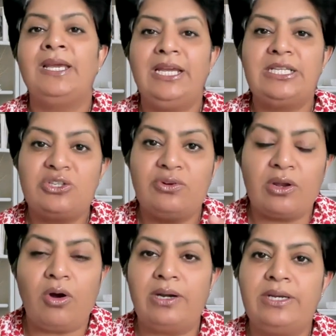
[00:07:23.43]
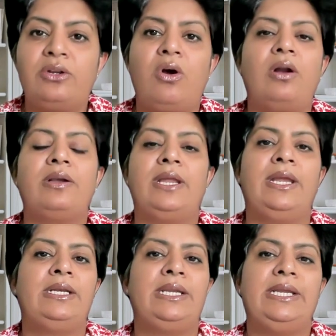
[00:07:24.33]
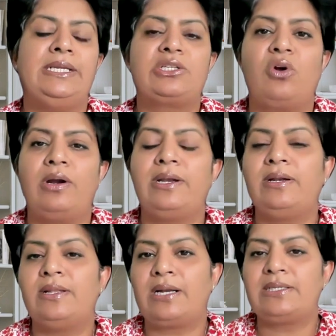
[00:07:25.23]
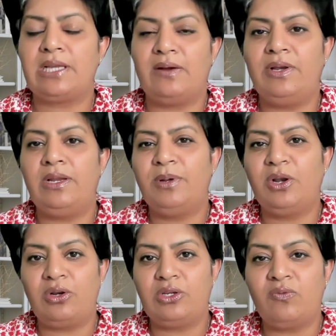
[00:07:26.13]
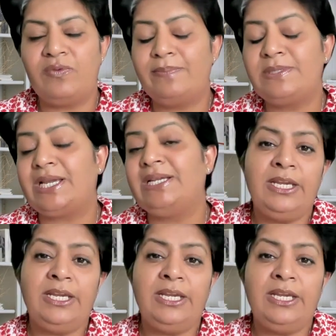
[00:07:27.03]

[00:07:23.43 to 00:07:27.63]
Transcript: it's recorded content, it's content that's available on your website.